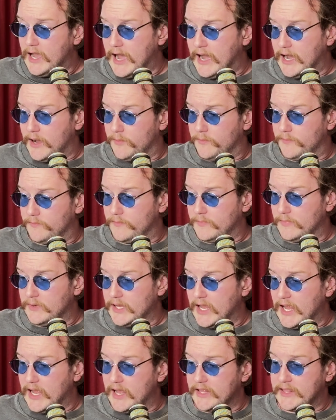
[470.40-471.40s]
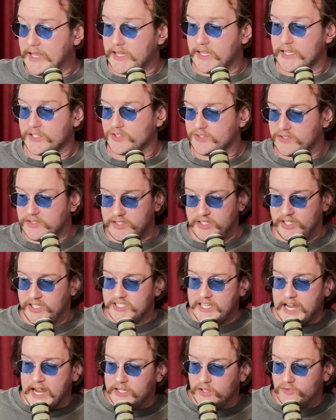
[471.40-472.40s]
And then there's
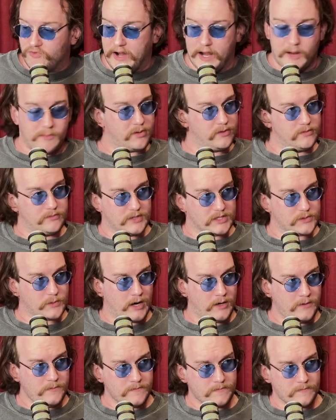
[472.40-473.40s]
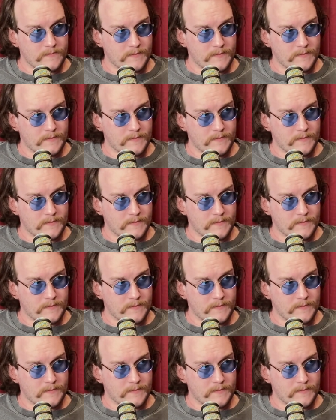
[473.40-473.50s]
standard ramp as well.